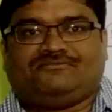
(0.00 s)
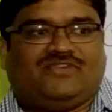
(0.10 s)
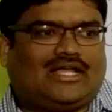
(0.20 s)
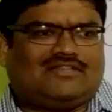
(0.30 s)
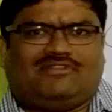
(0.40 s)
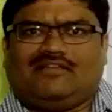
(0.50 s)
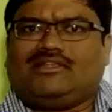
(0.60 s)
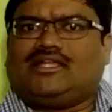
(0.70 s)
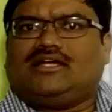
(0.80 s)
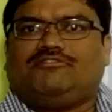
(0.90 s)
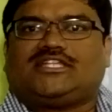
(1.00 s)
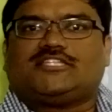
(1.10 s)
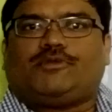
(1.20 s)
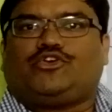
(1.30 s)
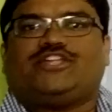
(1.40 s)
With
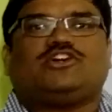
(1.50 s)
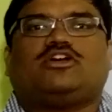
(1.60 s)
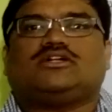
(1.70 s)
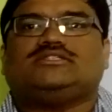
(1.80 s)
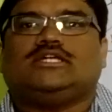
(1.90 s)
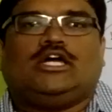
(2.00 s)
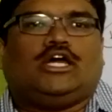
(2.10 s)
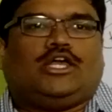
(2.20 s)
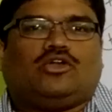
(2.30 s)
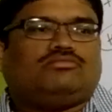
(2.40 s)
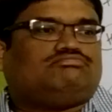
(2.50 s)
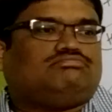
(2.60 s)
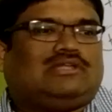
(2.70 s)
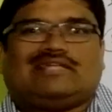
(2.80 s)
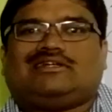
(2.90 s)
respect to disorders,
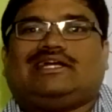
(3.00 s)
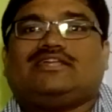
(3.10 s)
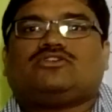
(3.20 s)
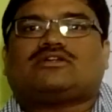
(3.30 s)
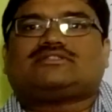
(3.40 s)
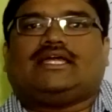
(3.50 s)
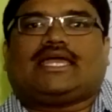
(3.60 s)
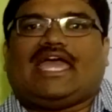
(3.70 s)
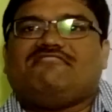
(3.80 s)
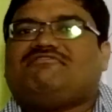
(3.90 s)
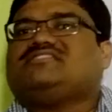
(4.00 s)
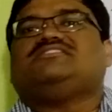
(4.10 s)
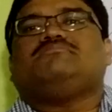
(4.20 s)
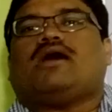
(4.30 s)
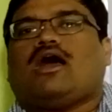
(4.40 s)
there are certain disorders like
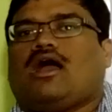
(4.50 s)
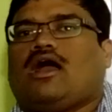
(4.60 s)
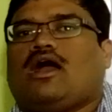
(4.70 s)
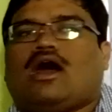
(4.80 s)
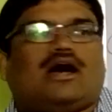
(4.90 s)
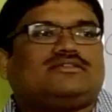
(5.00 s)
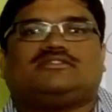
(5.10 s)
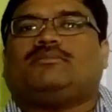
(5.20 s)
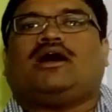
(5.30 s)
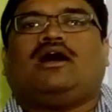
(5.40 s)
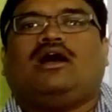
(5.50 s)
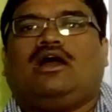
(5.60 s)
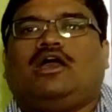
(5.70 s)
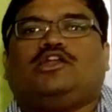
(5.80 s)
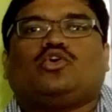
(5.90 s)
emphysema, asthma,
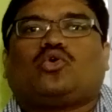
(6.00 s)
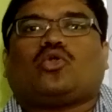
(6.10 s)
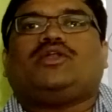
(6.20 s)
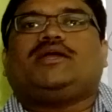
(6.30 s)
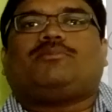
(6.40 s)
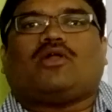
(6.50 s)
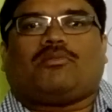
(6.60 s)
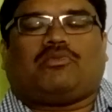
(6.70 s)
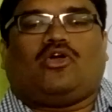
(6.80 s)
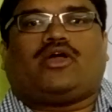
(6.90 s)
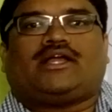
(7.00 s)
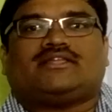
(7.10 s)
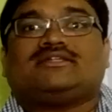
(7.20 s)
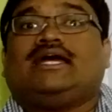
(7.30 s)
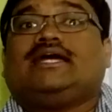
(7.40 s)
chronic
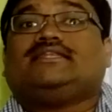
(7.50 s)
bronchitis.